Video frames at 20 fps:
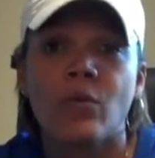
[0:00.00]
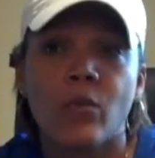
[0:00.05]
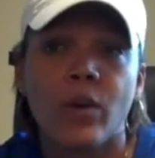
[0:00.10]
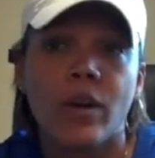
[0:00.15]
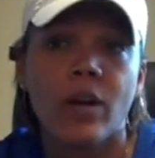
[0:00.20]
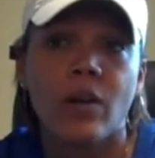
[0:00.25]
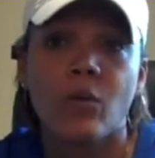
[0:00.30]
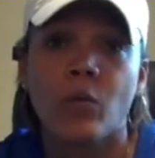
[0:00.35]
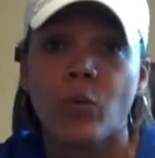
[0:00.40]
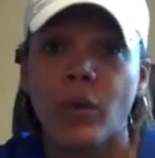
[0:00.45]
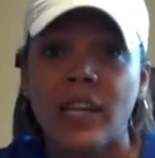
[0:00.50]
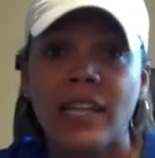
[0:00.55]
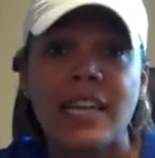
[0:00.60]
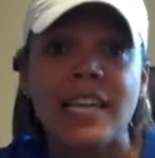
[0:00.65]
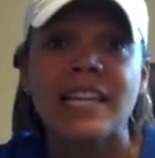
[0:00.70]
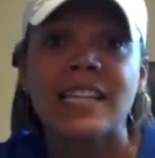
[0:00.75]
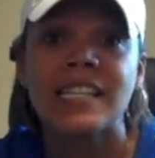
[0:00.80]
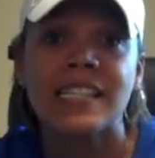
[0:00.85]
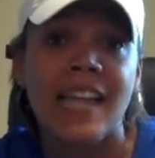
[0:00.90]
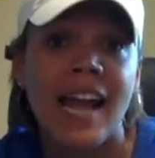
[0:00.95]
and we're
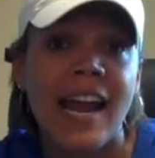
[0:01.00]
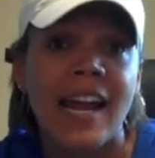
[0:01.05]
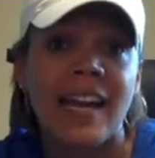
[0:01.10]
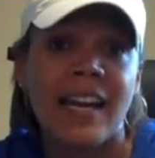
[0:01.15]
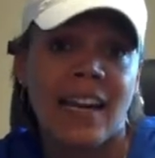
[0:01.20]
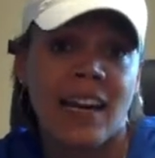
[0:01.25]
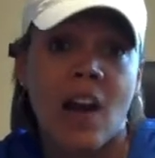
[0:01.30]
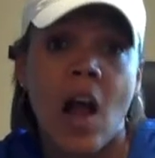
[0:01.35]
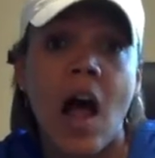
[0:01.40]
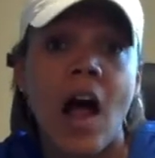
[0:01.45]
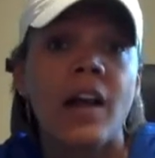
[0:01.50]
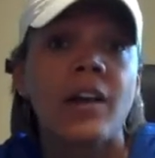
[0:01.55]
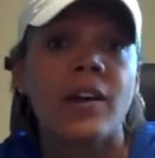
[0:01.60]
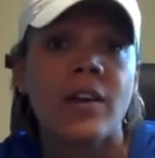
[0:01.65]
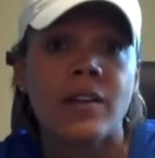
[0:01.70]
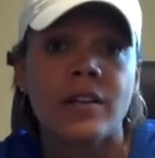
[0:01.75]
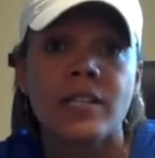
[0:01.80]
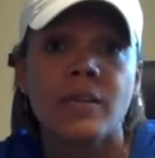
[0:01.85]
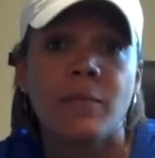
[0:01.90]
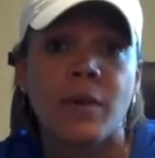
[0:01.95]
really excited and
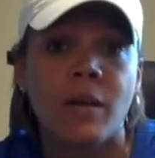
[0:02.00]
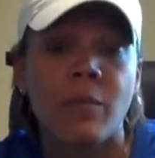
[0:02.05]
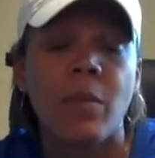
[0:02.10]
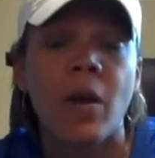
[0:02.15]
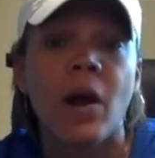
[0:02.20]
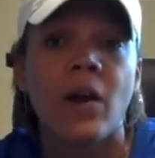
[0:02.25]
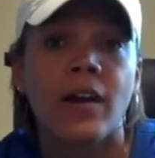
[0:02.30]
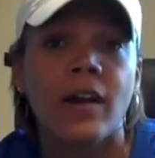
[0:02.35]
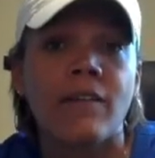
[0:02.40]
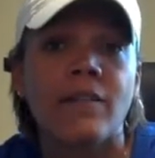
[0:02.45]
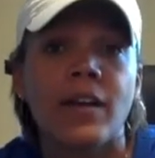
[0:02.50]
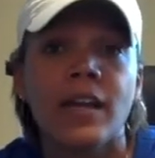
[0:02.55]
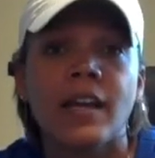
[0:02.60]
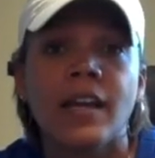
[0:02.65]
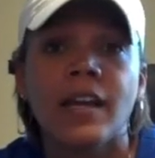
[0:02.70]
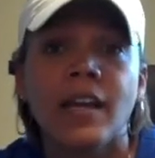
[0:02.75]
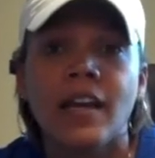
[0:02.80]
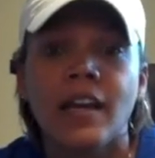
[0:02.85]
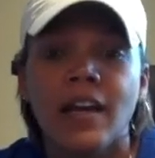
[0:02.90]
honored to be a part of it.